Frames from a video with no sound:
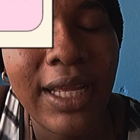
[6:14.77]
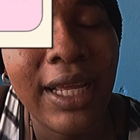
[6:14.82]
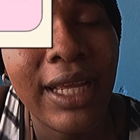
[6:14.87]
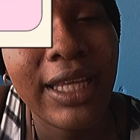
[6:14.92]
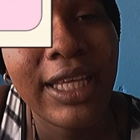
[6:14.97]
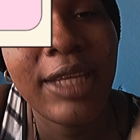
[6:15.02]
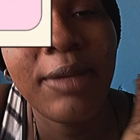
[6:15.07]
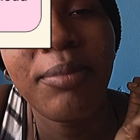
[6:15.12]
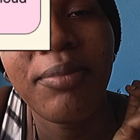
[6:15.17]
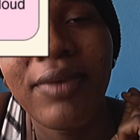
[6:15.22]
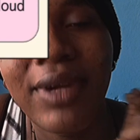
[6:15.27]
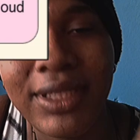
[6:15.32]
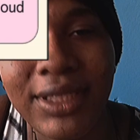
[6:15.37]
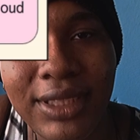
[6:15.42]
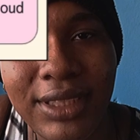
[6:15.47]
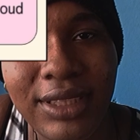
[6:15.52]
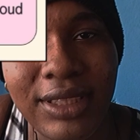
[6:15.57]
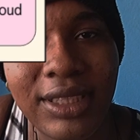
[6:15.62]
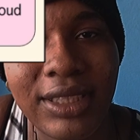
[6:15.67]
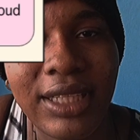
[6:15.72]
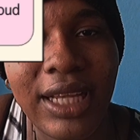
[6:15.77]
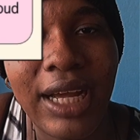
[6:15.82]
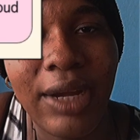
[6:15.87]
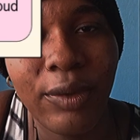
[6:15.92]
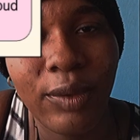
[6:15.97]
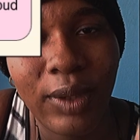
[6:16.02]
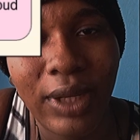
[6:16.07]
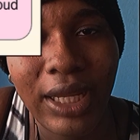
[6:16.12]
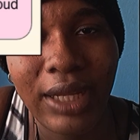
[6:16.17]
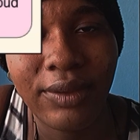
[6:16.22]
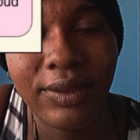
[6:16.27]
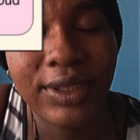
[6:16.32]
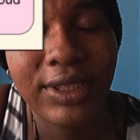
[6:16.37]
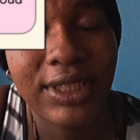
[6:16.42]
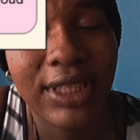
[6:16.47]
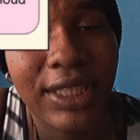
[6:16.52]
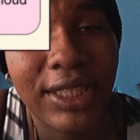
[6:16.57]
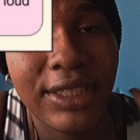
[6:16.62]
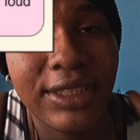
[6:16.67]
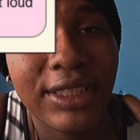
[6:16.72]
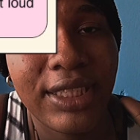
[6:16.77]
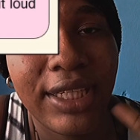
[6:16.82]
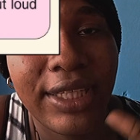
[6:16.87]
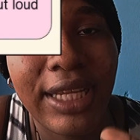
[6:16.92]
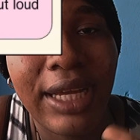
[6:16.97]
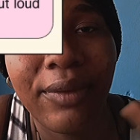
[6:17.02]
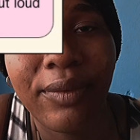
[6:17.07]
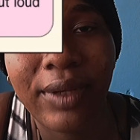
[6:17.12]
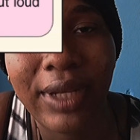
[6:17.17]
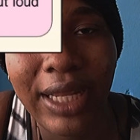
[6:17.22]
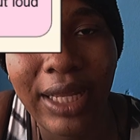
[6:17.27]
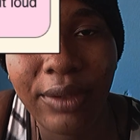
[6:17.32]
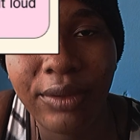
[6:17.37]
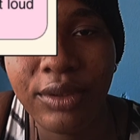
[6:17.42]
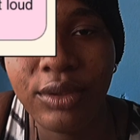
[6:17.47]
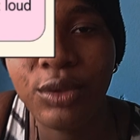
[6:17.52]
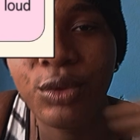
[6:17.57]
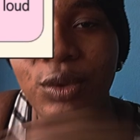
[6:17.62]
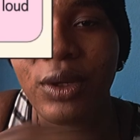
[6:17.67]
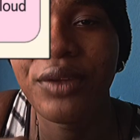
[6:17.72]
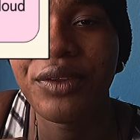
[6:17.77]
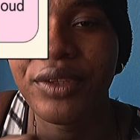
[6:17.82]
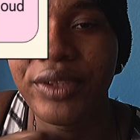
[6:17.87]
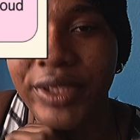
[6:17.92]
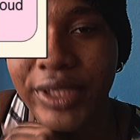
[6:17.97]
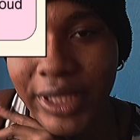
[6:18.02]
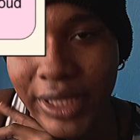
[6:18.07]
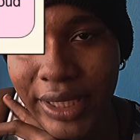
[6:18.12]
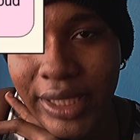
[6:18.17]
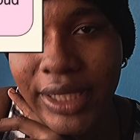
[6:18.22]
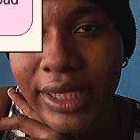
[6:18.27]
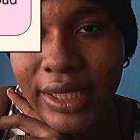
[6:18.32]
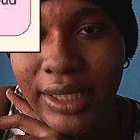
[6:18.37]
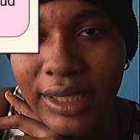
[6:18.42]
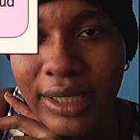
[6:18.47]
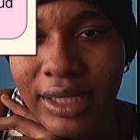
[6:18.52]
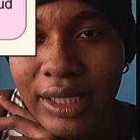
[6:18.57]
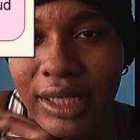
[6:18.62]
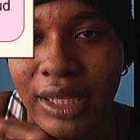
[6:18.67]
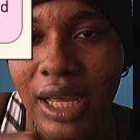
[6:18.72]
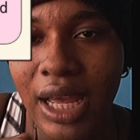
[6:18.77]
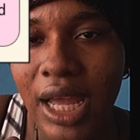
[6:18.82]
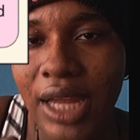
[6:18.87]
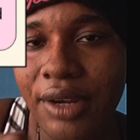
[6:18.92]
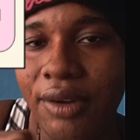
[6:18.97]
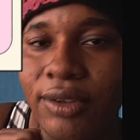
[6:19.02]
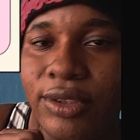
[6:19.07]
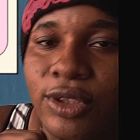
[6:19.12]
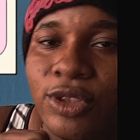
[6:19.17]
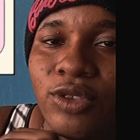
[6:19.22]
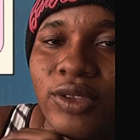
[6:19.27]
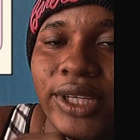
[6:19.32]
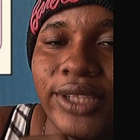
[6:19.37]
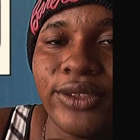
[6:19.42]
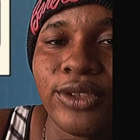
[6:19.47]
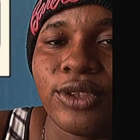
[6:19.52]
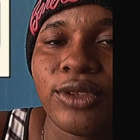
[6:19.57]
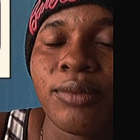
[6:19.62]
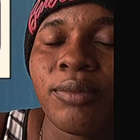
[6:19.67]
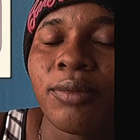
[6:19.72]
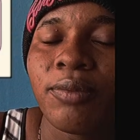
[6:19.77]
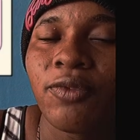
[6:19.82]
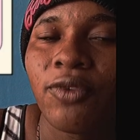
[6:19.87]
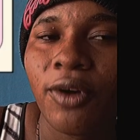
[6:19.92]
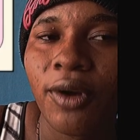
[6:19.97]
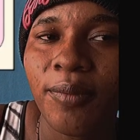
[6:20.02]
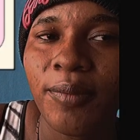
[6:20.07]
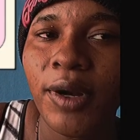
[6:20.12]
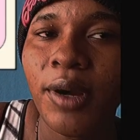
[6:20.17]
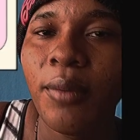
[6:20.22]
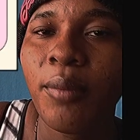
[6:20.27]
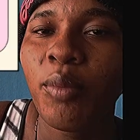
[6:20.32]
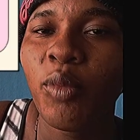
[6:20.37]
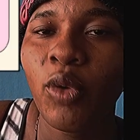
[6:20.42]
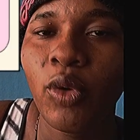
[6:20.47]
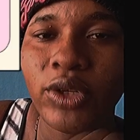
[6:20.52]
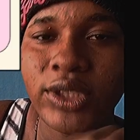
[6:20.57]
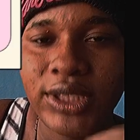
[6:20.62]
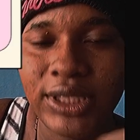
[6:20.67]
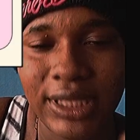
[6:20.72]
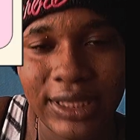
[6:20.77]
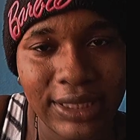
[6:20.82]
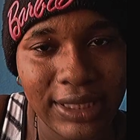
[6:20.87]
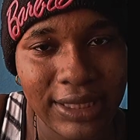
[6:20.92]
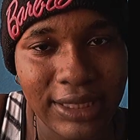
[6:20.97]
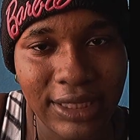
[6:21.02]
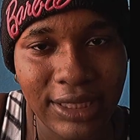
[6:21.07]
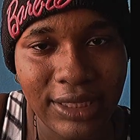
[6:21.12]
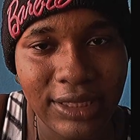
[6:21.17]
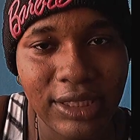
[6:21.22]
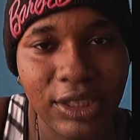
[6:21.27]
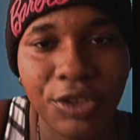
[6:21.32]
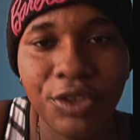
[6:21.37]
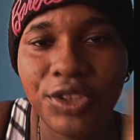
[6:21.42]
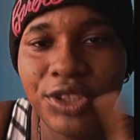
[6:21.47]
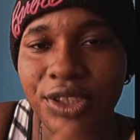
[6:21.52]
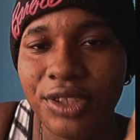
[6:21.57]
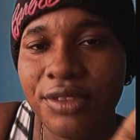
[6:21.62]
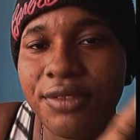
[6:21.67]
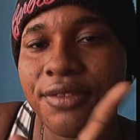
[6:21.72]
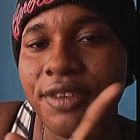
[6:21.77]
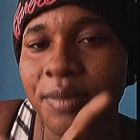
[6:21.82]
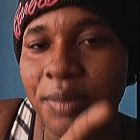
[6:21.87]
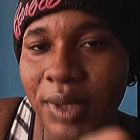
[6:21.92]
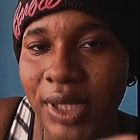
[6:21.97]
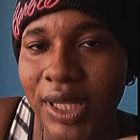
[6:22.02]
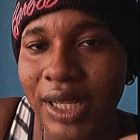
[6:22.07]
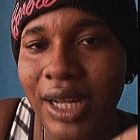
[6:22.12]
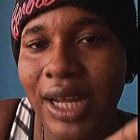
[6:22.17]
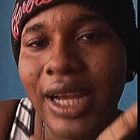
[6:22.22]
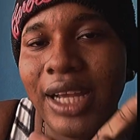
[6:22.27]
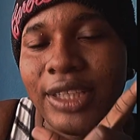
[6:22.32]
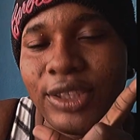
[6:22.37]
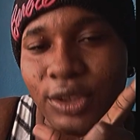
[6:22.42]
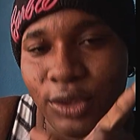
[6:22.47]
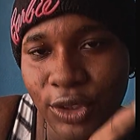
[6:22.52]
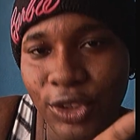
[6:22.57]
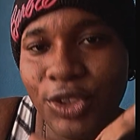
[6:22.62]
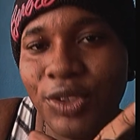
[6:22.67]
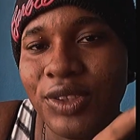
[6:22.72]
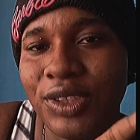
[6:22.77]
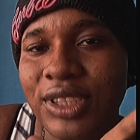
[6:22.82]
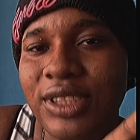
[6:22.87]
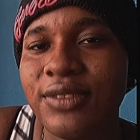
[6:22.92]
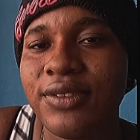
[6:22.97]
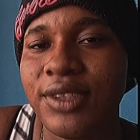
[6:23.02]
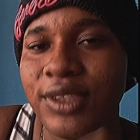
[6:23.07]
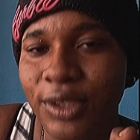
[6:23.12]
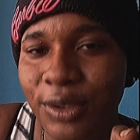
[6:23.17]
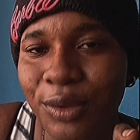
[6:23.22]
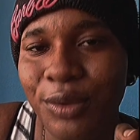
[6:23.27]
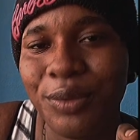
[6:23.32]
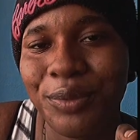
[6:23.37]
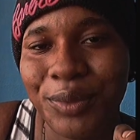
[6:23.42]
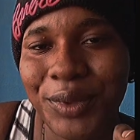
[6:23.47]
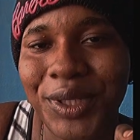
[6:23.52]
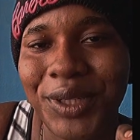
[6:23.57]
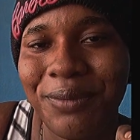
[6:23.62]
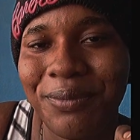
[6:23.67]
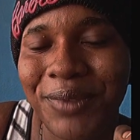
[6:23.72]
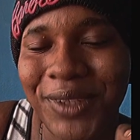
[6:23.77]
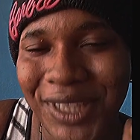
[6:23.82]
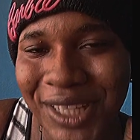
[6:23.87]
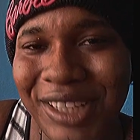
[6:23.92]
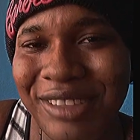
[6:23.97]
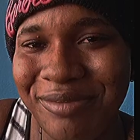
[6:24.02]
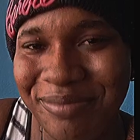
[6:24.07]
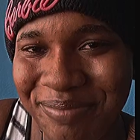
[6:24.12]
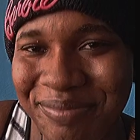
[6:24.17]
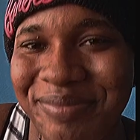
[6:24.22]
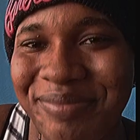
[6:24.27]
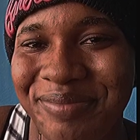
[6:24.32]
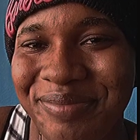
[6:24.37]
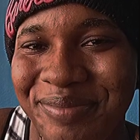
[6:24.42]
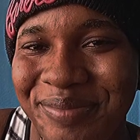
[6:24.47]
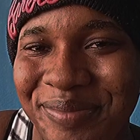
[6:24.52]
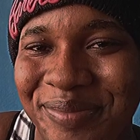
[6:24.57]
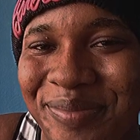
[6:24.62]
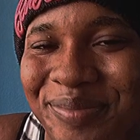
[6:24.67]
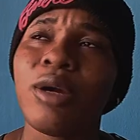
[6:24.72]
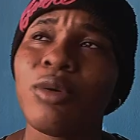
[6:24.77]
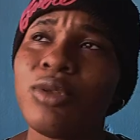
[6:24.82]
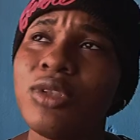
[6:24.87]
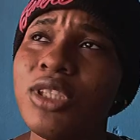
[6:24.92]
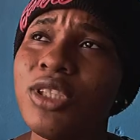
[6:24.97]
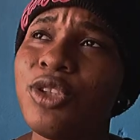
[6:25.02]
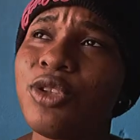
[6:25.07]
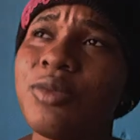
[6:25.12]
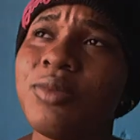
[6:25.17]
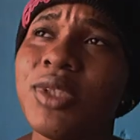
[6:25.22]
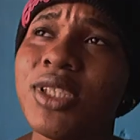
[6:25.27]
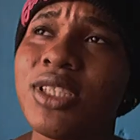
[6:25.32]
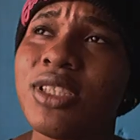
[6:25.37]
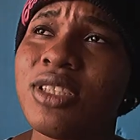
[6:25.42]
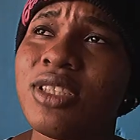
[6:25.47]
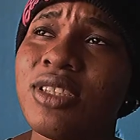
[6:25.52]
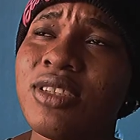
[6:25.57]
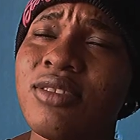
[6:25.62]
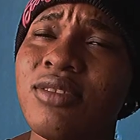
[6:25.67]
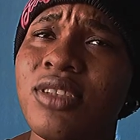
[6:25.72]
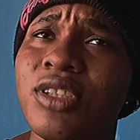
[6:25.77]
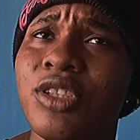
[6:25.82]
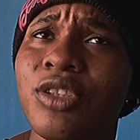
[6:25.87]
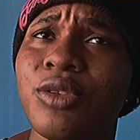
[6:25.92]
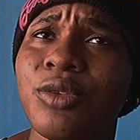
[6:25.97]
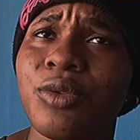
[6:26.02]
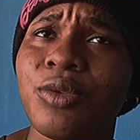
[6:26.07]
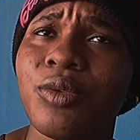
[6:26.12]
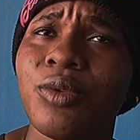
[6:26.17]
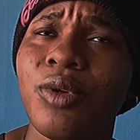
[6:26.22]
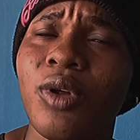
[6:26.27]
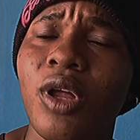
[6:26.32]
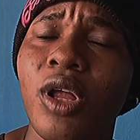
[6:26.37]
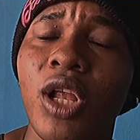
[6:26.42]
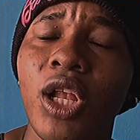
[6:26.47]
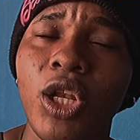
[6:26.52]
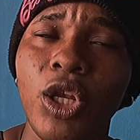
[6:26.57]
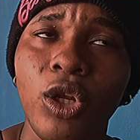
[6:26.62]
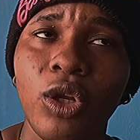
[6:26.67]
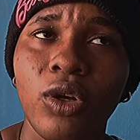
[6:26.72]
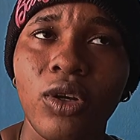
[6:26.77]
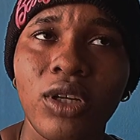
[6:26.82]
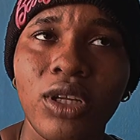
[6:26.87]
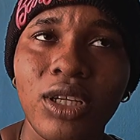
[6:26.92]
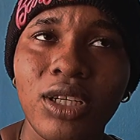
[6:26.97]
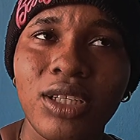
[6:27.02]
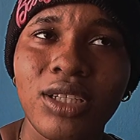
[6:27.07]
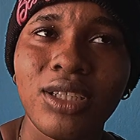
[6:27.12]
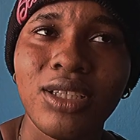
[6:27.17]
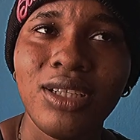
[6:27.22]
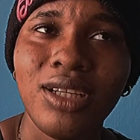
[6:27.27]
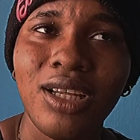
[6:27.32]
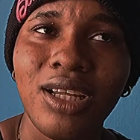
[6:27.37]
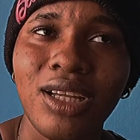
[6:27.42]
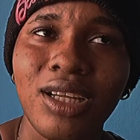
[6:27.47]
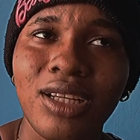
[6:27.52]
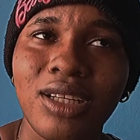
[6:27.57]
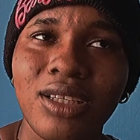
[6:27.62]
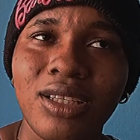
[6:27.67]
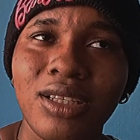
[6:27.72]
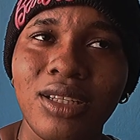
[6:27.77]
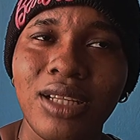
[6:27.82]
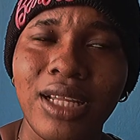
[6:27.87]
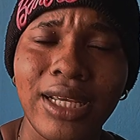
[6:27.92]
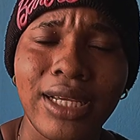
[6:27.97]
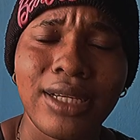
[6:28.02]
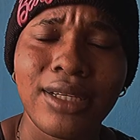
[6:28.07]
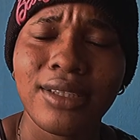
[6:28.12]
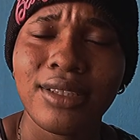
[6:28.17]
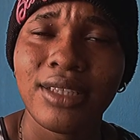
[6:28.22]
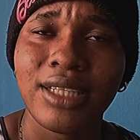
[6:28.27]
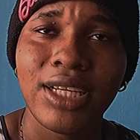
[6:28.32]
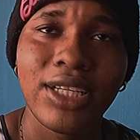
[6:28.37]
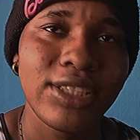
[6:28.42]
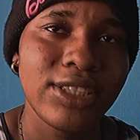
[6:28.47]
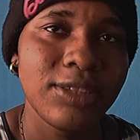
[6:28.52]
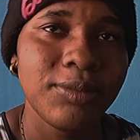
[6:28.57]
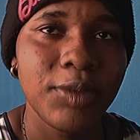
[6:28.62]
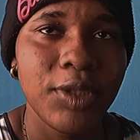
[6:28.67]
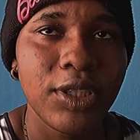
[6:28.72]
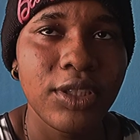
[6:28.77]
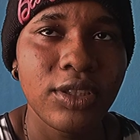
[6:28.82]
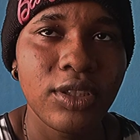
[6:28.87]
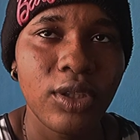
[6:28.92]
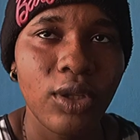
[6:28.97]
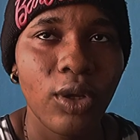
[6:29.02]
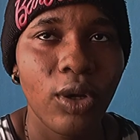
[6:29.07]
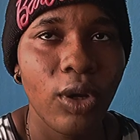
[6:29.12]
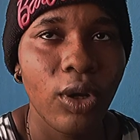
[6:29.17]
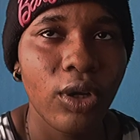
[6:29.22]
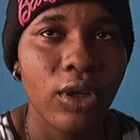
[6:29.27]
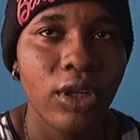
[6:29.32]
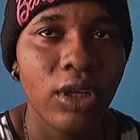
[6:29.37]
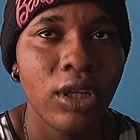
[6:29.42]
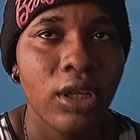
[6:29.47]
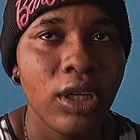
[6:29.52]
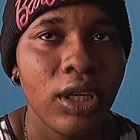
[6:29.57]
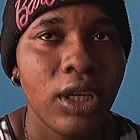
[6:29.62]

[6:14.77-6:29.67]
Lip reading: Keep practicing it out loud, say it out loud throughout the day, and also try to form more sentences using the formula I taught you in this video. Okay? I wanted to make this video longer, like 19 minutes long